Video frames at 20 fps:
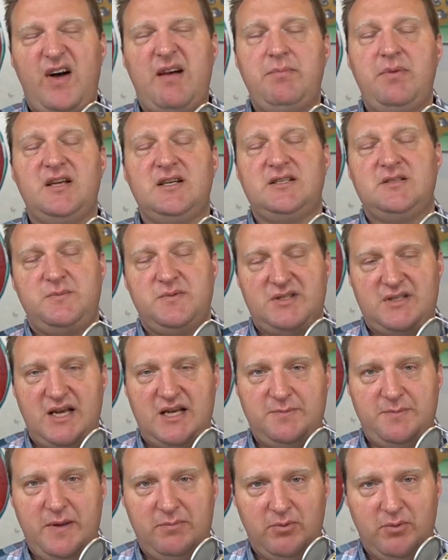five biggest
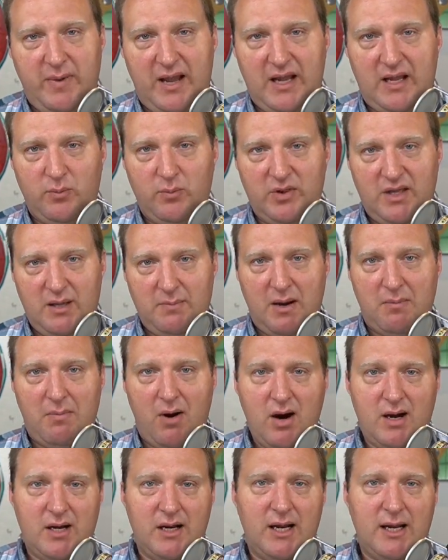mistakes people are making with
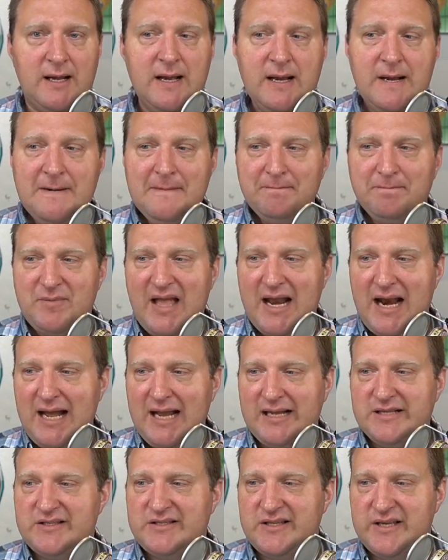email marketing,
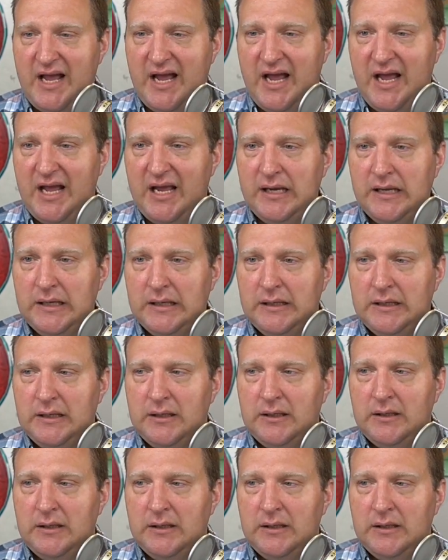and I could say,